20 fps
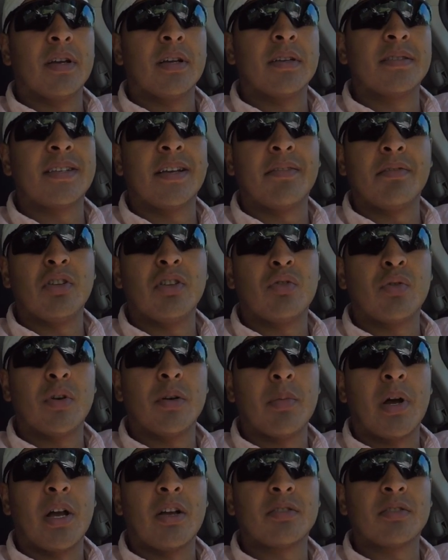73
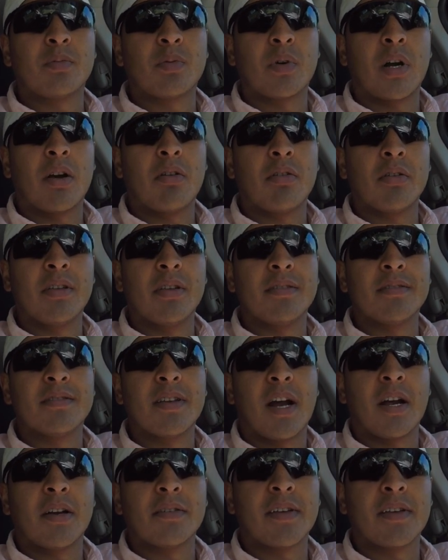miles per hour the
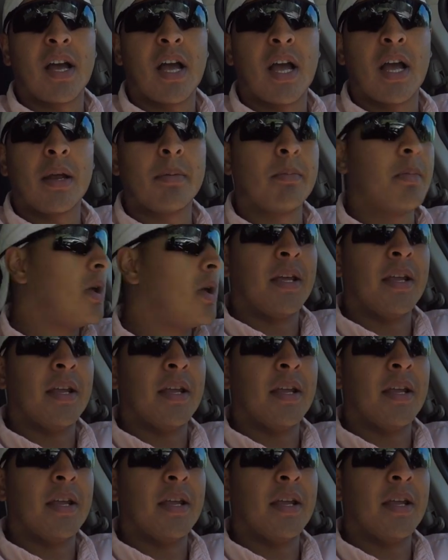entire time.